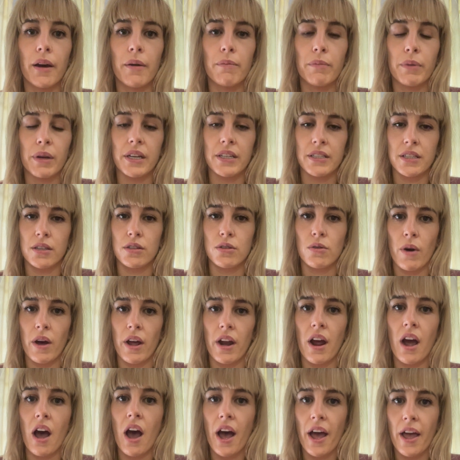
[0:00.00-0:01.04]
because it's quite
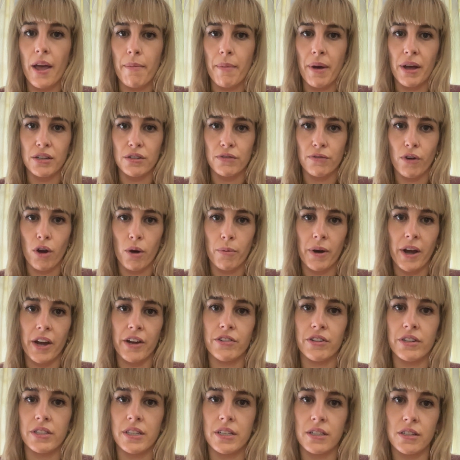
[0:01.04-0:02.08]
a high amount of
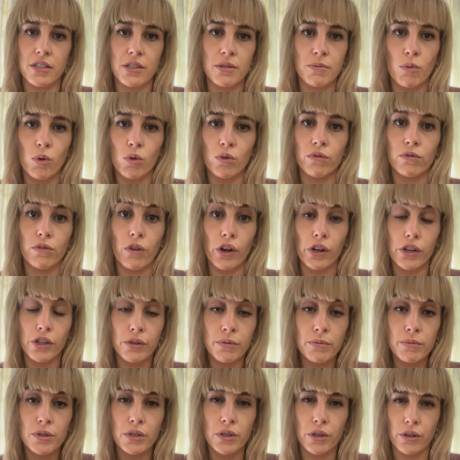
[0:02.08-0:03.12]
carbohydrates in a small
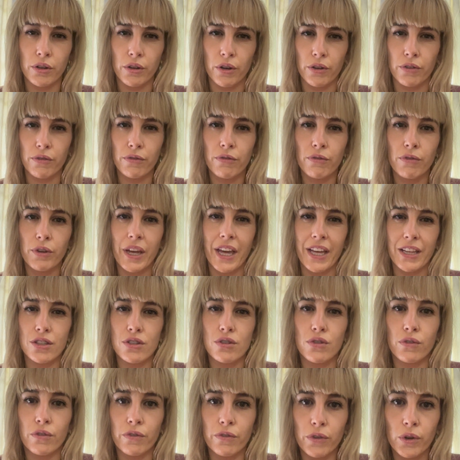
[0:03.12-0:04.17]
volume, so you don't get
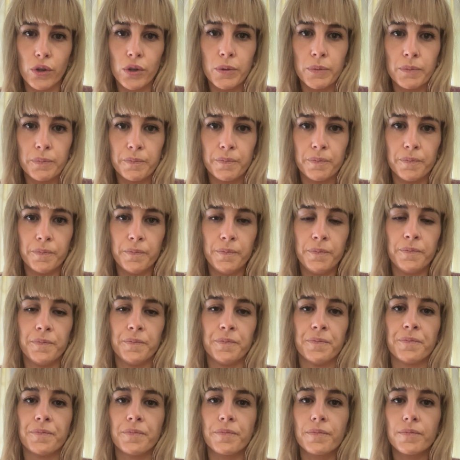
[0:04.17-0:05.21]
too full.
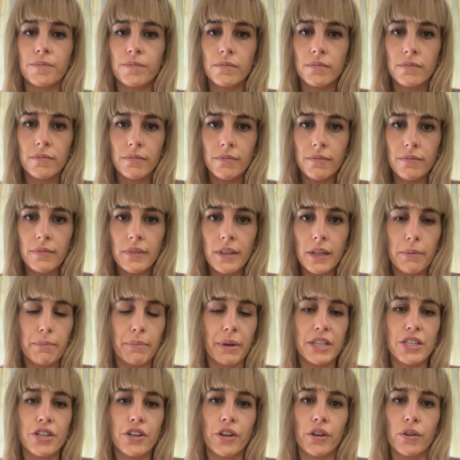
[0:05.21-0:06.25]

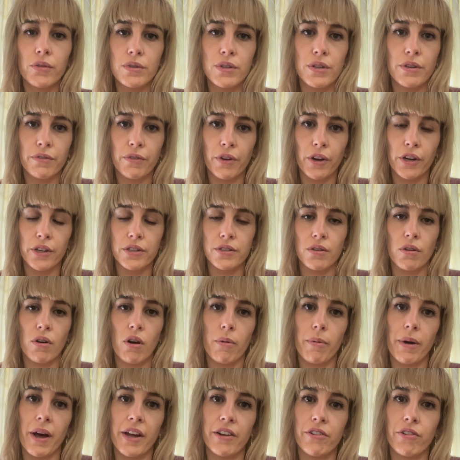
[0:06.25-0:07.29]
But you can also focus on
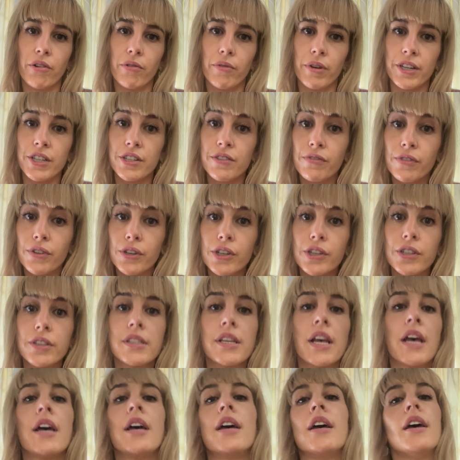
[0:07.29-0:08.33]
carbohydrate-rich
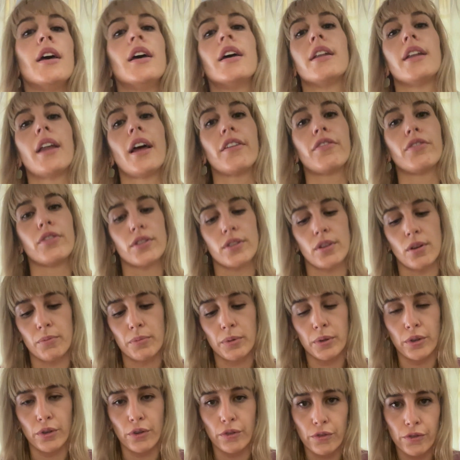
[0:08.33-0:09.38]
foods, like for
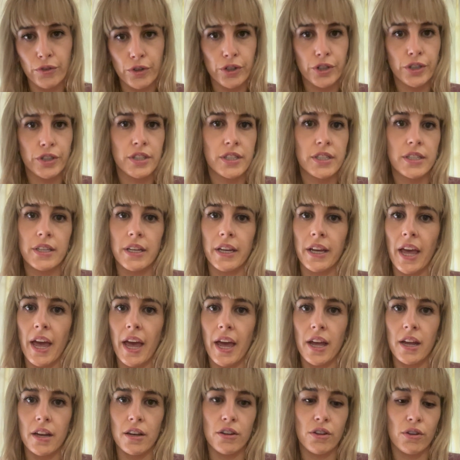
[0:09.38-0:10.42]
example your fruits,
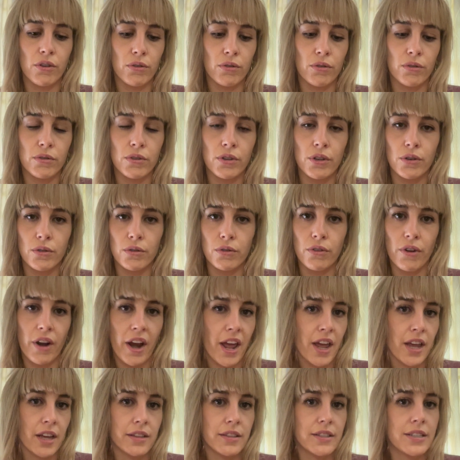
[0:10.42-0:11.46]
again your
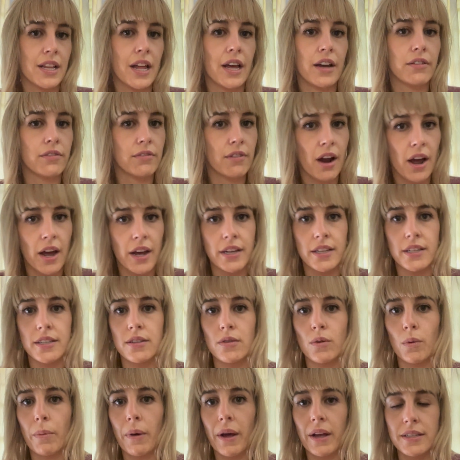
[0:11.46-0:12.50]
grains like rice
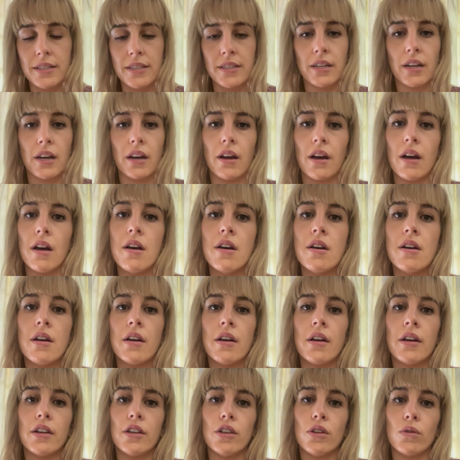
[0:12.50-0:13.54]
or pasta,
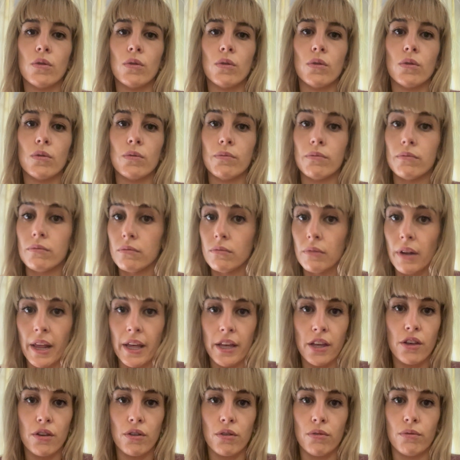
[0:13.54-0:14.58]
your
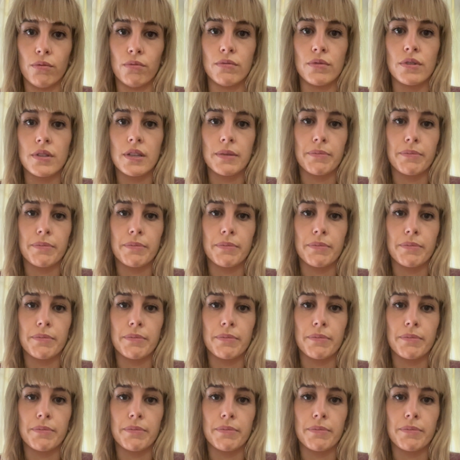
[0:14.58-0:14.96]
legumes,